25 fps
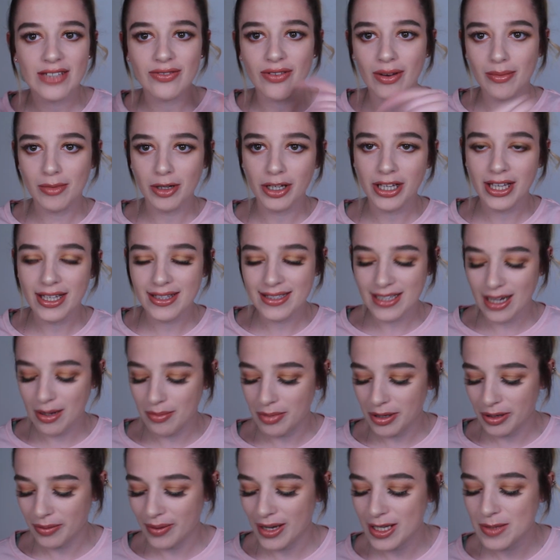If I'm looking down,
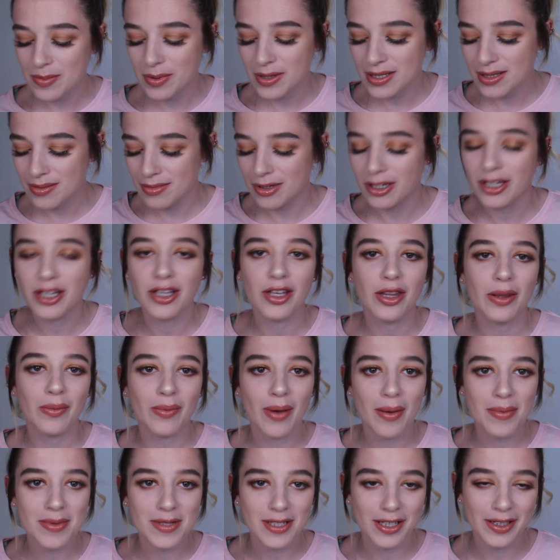by the way, it's because I'm looking at the
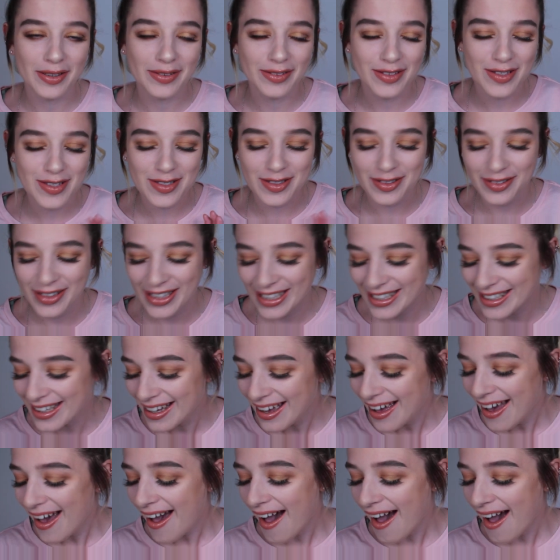website on the screen,